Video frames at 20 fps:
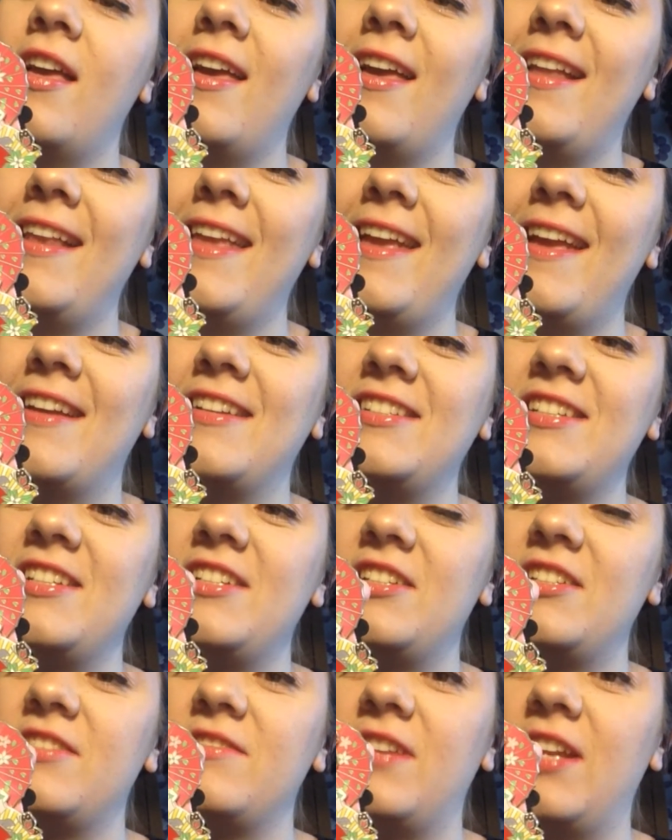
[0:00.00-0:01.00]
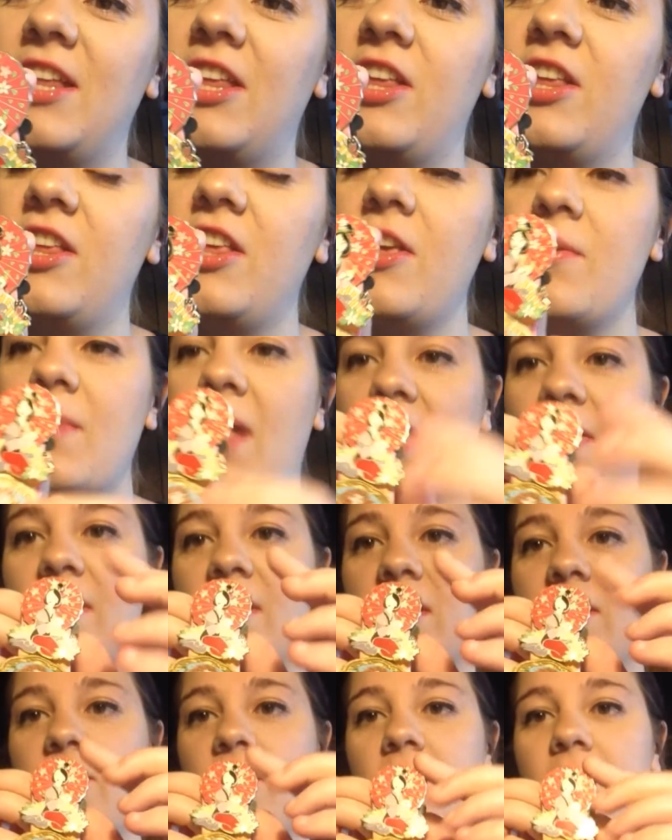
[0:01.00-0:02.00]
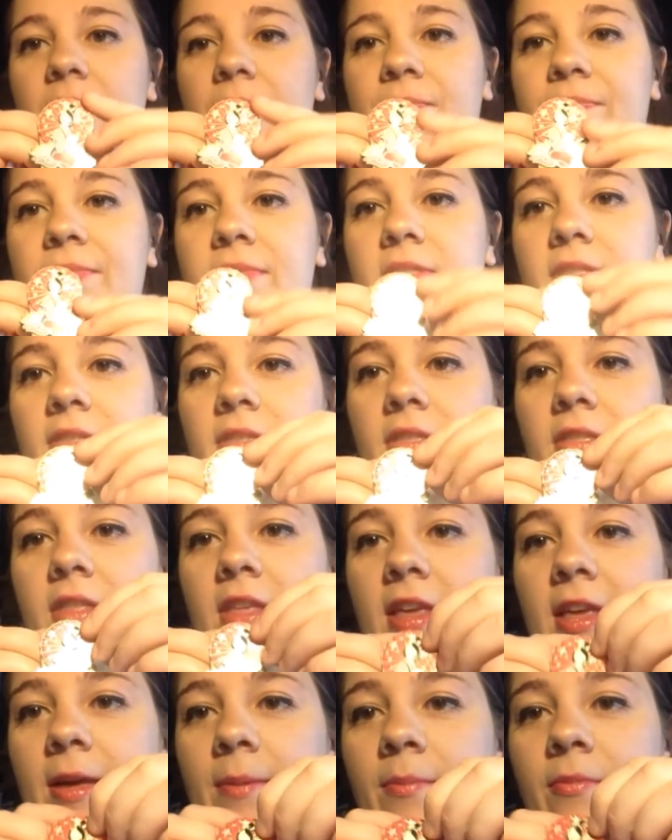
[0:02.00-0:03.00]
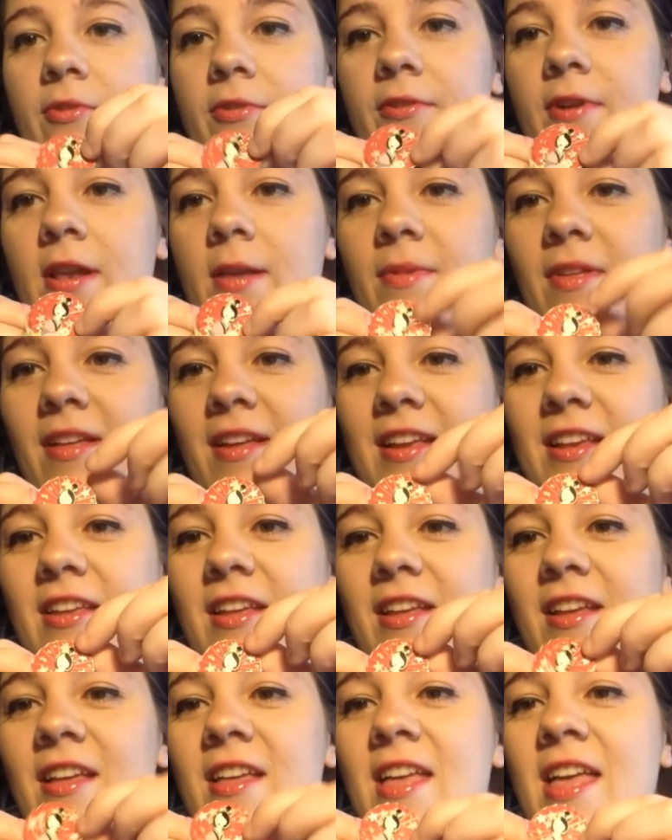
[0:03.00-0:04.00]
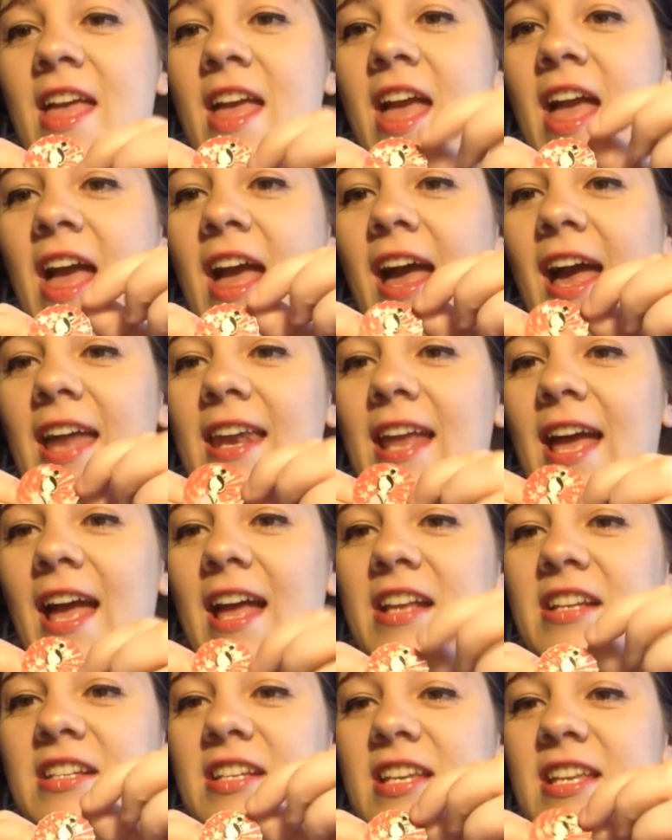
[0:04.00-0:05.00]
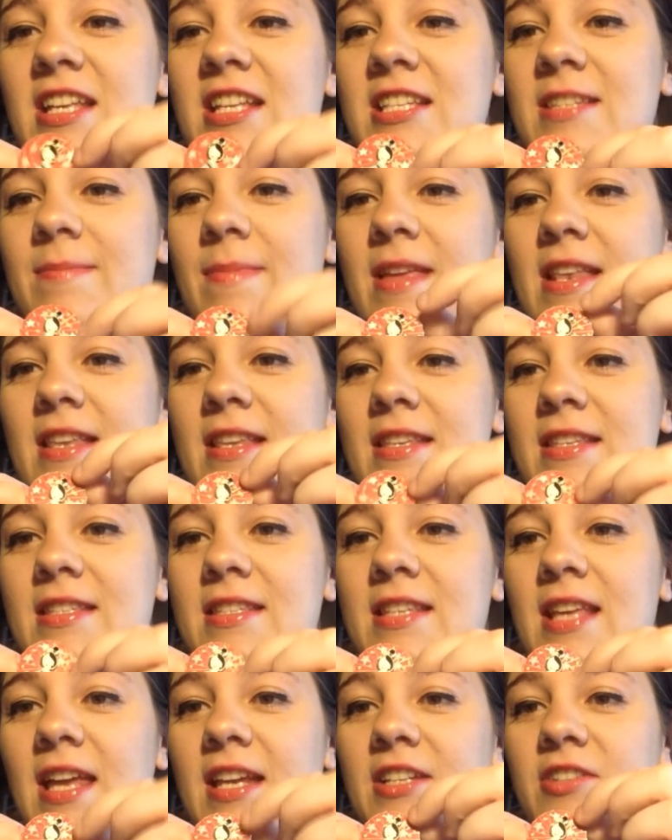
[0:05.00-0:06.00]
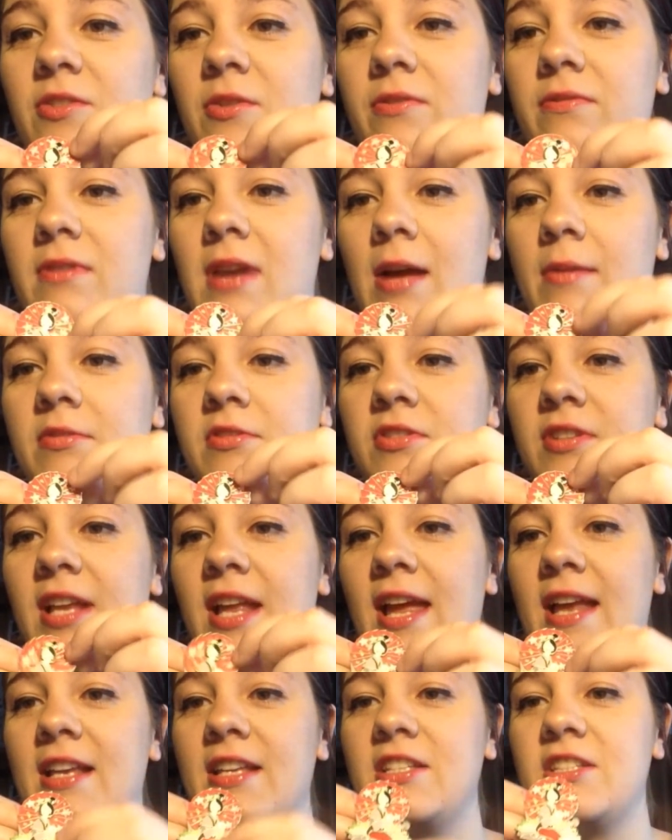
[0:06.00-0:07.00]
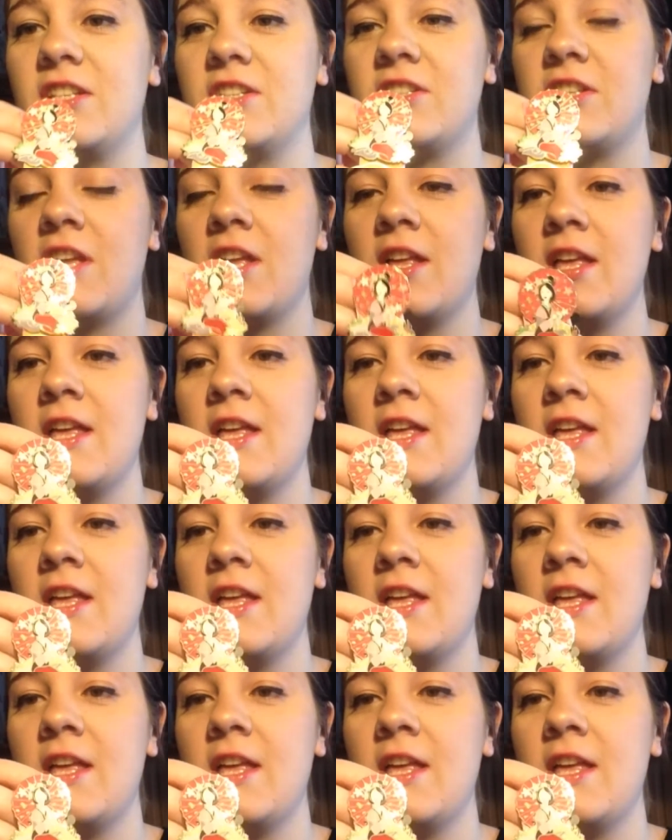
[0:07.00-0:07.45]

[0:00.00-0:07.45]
And yeah, she's just really cute. And then you've got the umbrella behind her, and it actually spins, and it's got flowers on it, and it's just